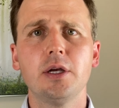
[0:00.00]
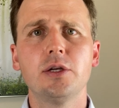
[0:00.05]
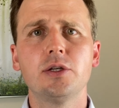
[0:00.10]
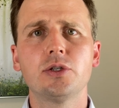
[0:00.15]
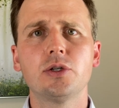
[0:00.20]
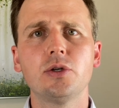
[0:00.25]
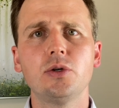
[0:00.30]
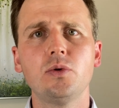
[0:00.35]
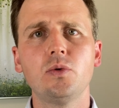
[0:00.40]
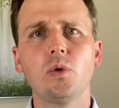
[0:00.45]

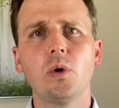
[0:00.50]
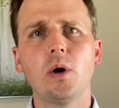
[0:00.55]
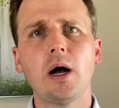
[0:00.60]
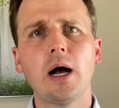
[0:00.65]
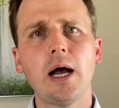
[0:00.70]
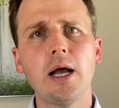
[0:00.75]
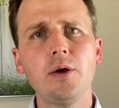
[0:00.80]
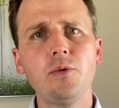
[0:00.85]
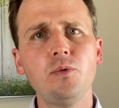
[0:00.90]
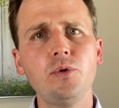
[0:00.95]
So
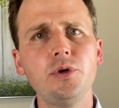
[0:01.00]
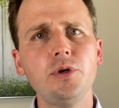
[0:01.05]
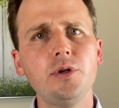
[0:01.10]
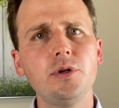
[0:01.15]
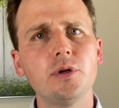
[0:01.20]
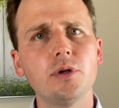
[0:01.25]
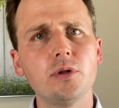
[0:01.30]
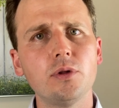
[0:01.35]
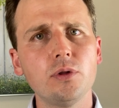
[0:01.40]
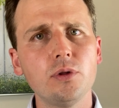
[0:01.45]
I
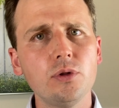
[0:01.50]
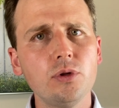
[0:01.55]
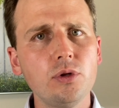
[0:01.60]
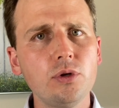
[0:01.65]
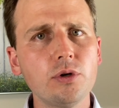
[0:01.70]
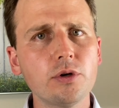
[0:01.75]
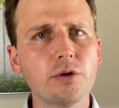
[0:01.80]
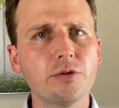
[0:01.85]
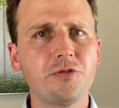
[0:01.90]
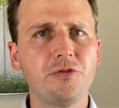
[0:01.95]
would
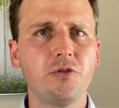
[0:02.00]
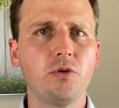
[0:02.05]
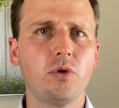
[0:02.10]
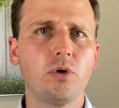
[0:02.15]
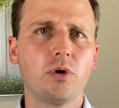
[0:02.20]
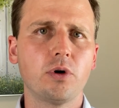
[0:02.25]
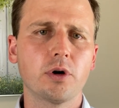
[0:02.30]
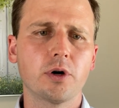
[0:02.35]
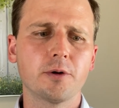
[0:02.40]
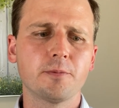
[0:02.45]
look
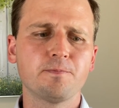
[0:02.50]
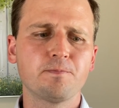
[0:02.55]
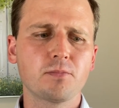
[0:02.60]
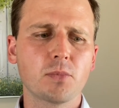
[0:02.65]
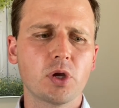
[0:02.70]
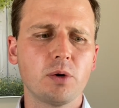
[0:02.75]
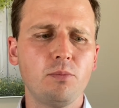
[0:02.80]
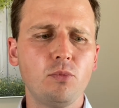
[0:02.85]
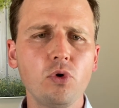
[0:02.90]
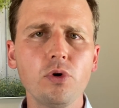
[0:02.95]
for,
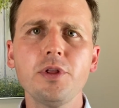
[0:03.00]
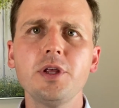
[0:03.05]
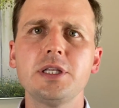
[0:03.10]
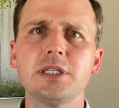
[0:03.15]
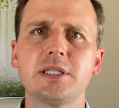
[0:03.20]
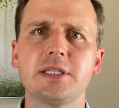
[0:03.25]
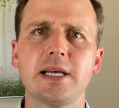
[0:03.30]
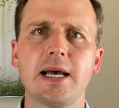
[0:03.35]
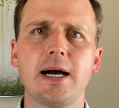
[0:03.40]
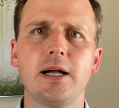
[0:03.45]
more than
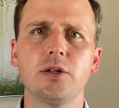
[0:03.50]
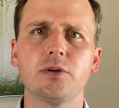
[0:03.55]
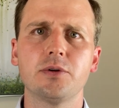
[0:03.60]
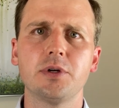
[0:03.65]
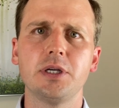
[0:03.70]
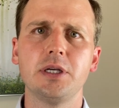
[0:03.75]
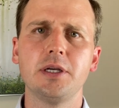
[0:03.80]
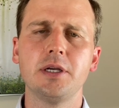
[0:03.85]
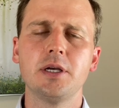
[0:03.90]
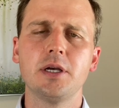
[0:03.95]

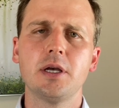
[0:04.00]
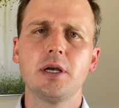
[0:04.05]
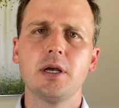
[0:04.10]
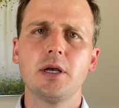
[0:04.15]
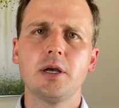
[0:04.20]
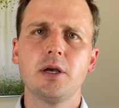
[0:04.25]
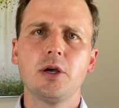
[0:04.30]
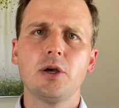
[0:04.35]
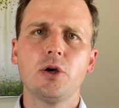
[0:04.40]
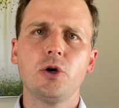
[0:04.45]
salary,
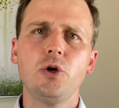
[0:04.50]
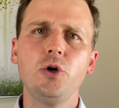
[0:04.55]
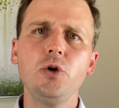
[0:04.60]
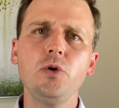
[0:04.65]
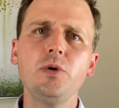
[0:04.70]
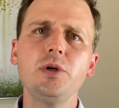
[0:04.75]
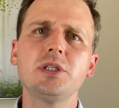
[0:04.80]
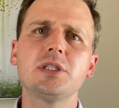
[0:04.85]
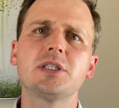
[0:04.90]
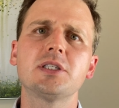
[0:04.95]

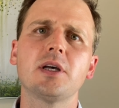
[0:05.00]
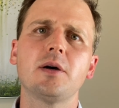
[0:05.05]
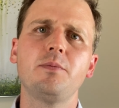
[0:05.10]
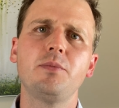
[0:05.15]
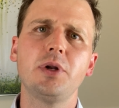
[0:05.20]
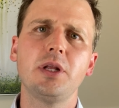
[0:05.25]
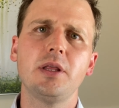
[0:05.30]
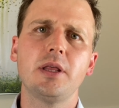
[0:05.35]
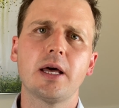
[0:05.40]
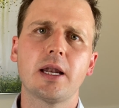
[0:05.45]
who is
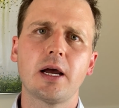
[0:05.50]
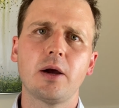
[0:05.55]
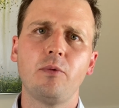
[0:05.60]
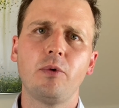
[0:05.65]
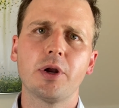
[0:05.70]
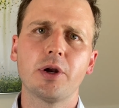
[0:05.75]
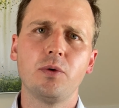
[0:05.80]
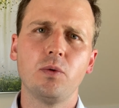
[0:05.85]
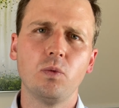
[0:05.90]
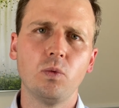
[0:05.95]
somebody that I
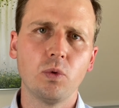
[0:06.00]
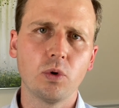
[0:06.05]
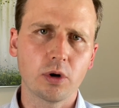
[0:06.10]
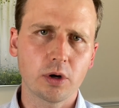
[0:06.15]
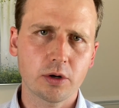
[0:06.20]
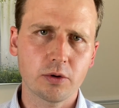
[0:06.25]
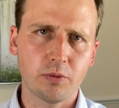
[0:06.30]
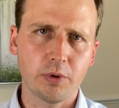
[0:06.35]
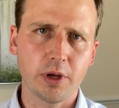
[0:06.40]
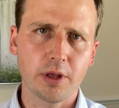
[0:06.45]
want to
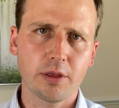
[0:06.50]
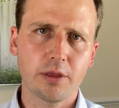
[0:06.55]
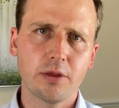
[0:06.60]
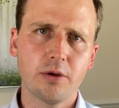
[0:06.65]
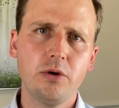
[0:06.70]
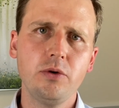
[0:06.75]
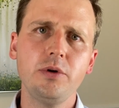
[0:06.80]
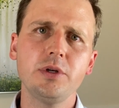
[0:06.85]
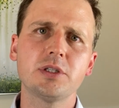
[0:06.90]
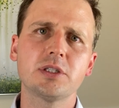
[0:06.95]
work with?
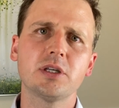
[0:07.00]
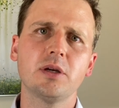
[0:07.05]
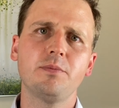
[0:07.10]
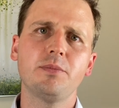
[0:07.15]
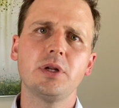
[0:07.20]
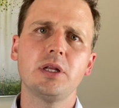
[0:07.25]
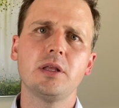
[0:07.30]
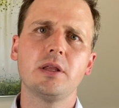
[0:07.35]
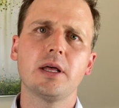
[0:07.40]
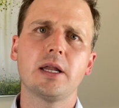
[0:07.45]
Who is
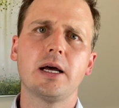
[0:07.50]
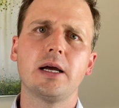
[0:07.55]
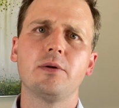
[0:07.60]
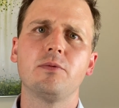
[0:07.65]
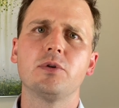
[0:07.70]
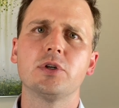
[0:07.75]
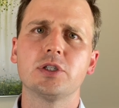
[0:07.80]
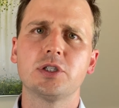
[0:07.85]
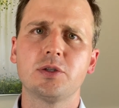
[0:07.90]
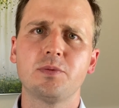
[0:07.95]
somebody that I
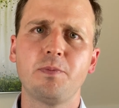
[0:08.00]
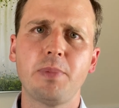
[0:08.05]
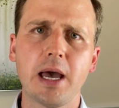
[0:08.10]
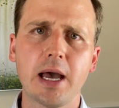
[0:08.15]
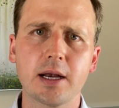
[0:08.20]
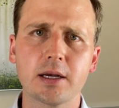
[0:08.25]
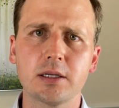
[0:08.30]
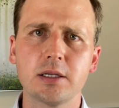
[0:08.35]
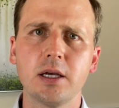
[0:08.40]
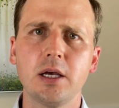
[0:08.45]

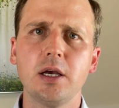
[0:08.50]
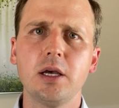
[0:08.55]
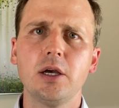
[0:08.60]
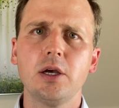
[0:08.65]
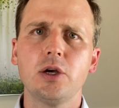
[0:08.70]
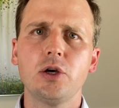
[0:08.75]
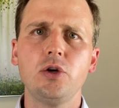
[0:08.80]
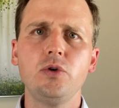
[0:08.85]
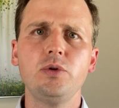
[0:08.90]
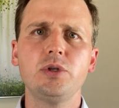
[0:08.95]
respect?
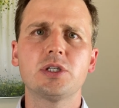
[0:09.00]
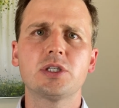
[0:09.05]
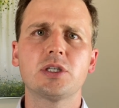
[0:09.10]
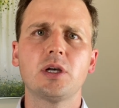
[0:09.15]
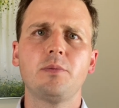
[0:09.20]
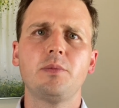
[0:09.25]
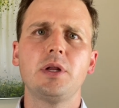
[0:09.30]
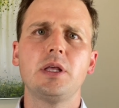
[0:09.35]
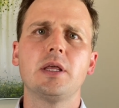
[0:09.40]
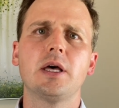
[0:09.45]
Who is
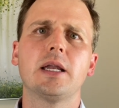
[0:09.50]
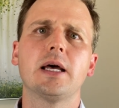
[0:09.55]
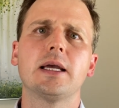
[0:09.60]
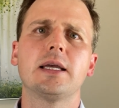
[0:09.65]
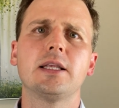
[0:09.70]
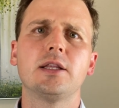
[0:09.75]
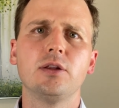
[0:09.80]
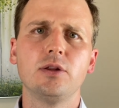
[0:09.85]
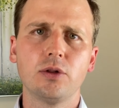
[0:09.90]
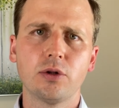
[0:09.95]
somebody that I
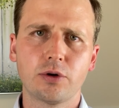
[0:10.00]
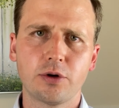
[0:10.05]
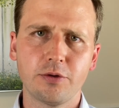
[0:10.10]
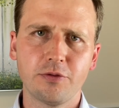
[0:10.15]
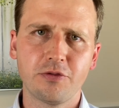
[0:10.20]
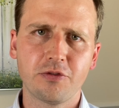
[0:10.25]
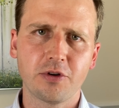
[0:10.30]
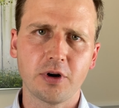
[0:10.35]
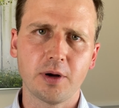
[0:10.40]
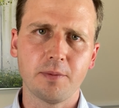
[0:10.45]
can learn
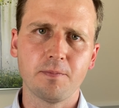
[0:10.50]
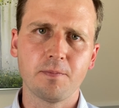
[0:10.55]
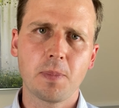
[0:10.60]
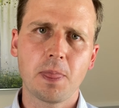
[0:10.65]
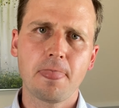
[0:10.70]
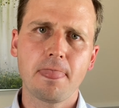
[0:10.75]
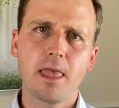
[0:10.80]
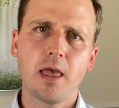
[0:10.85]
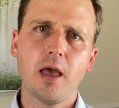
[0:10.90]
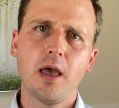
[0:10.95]
from?
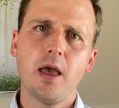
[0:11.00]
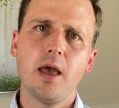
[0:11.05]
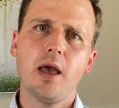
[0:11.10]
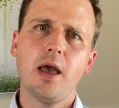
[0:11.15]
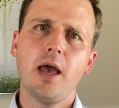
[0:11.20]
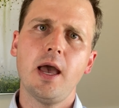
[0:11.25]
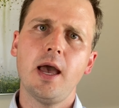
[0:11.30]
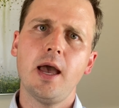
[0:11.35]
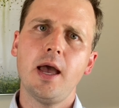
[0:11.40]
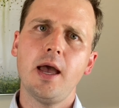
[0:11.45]

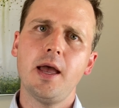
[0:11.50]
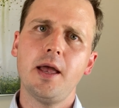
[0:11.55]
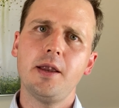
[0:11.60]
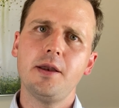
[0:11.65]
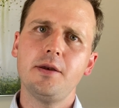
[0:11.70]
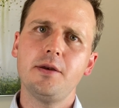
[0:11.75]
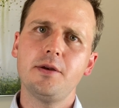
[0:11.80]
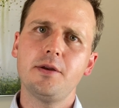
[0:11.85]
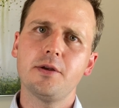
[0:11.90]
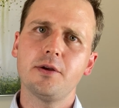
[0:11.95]

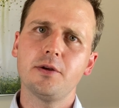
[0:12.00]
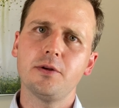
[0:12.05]
And